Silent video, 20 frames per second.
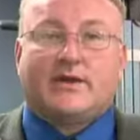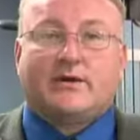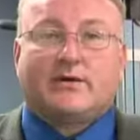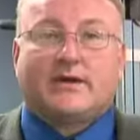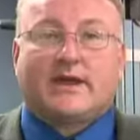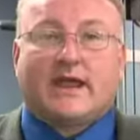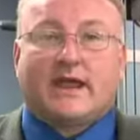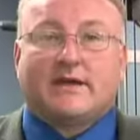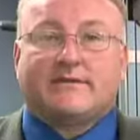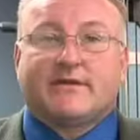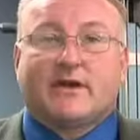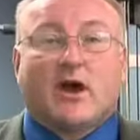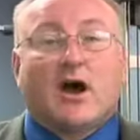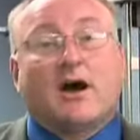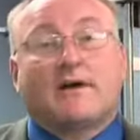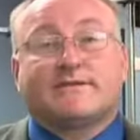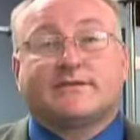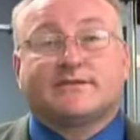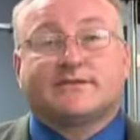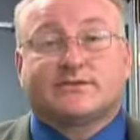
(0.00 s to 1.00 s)
we don't have an
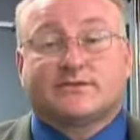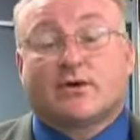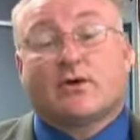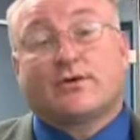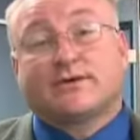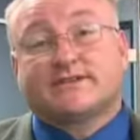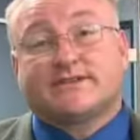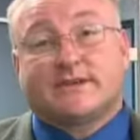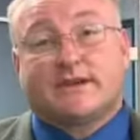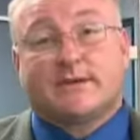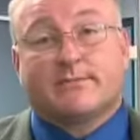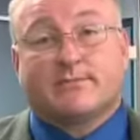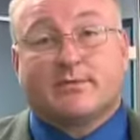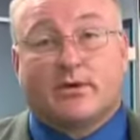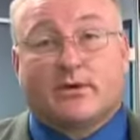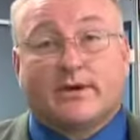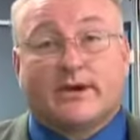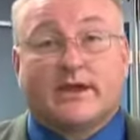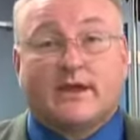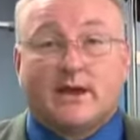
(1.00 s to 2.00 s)
officer or city
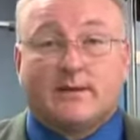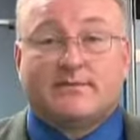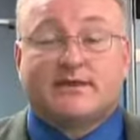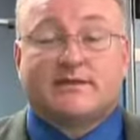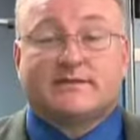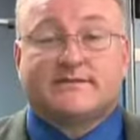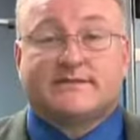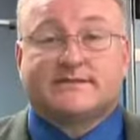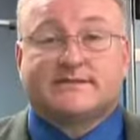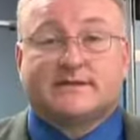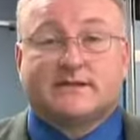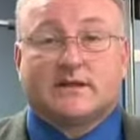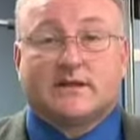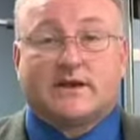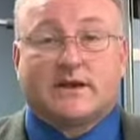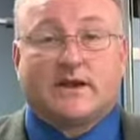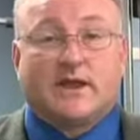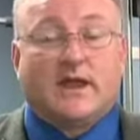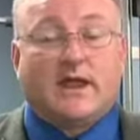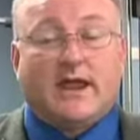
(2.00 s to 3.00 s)
employee come to the
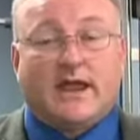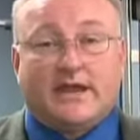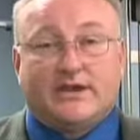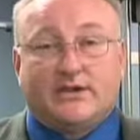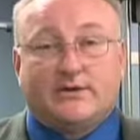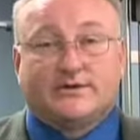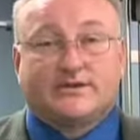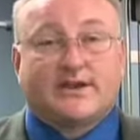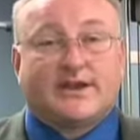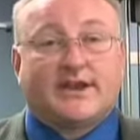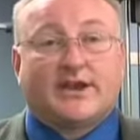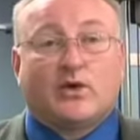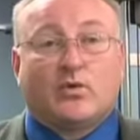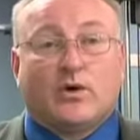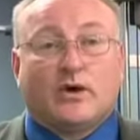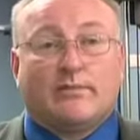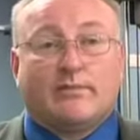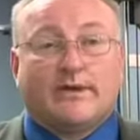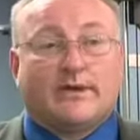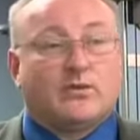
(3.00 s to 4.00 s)
facility and use the
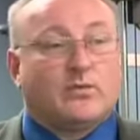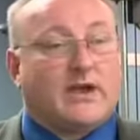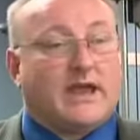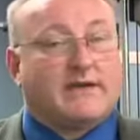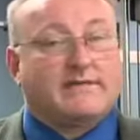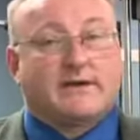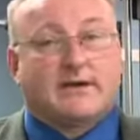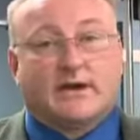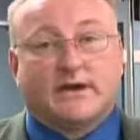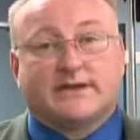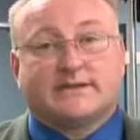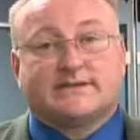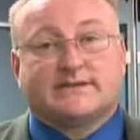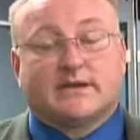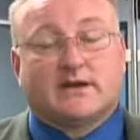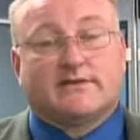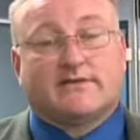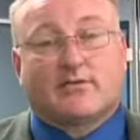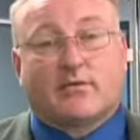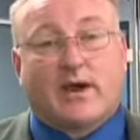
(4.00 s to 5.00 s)
equipment. We have a
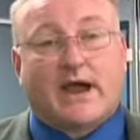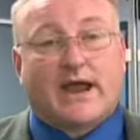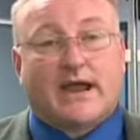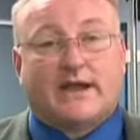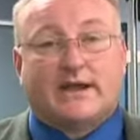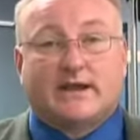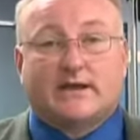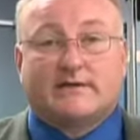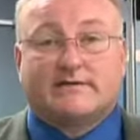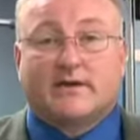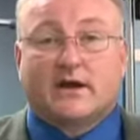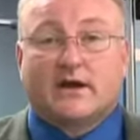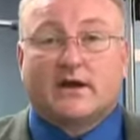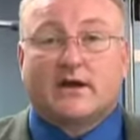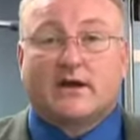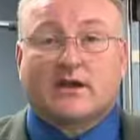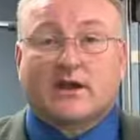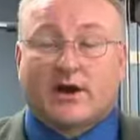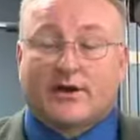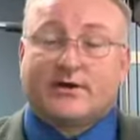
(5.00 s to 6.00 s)
nice variety of
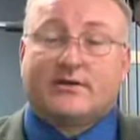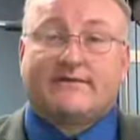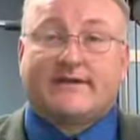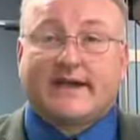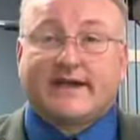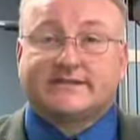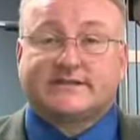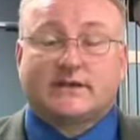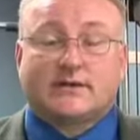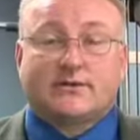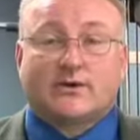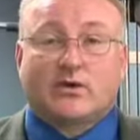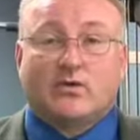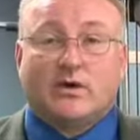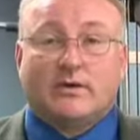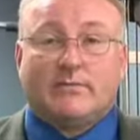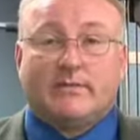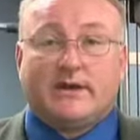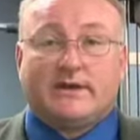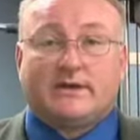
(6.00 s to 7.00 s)
cardiovascular
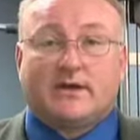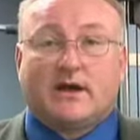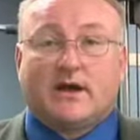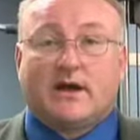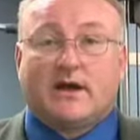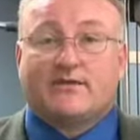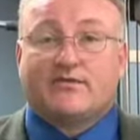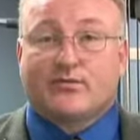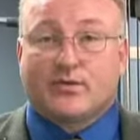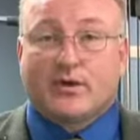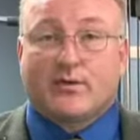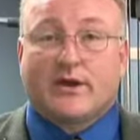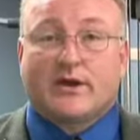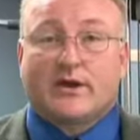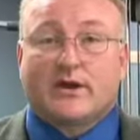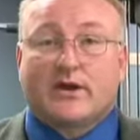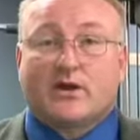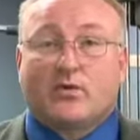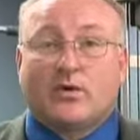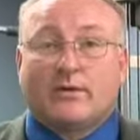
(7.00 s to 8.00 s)
equipment,
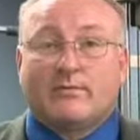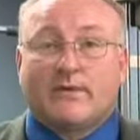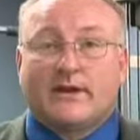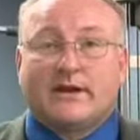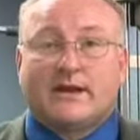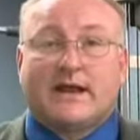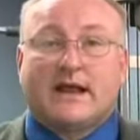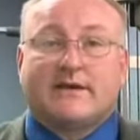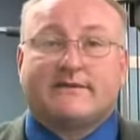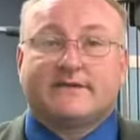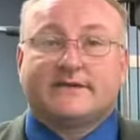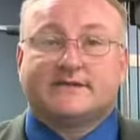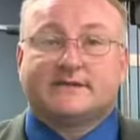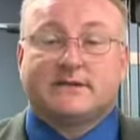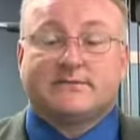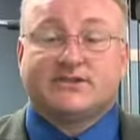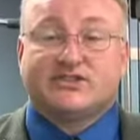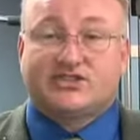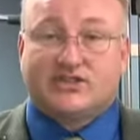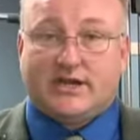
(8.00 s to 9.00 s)
freeway equipment, and
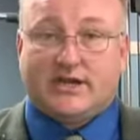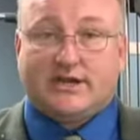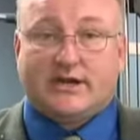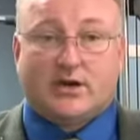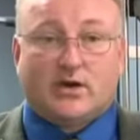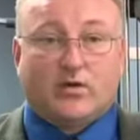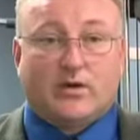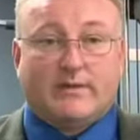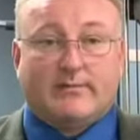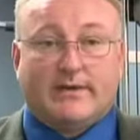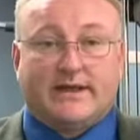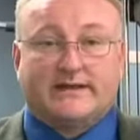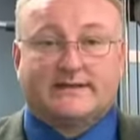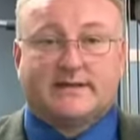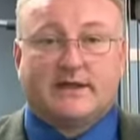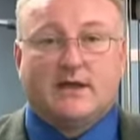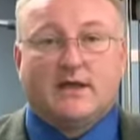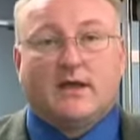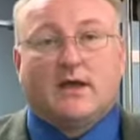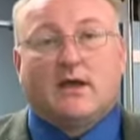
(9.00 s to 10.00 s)
obviously machine
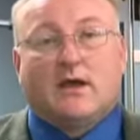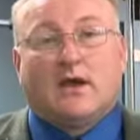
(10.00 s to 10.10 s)
equipment.